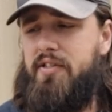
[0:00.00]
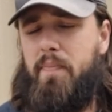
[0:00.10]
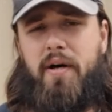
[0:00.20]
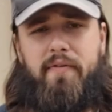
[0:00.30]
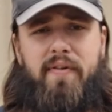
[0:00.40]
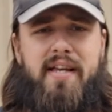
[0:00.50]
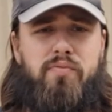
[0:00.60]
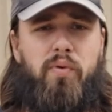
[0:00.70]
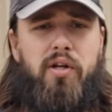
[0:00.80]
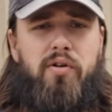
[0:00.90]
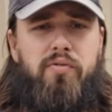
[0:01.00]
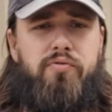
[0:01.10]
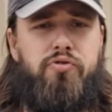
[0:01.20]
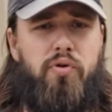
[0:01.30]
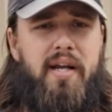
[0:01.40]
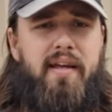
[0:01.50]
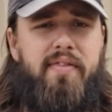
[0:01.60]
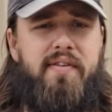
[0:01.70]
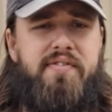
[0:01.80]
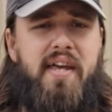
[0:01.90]
The butterflies will drink
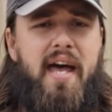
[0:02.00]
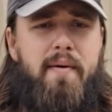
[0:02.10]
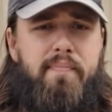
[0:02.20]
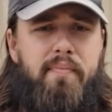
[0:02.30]
the sap,